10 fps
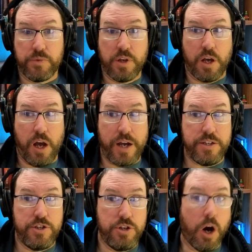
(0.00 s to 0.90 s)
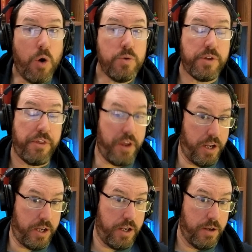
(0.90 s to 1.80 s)
I don't
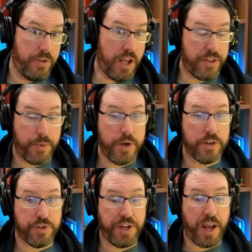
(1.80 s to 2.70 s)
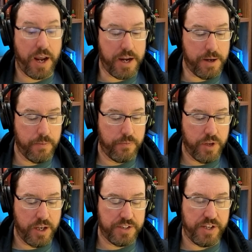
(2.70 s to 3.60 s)
think that $300K
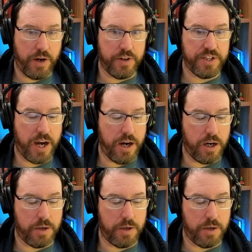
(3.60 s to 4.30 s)
is their entire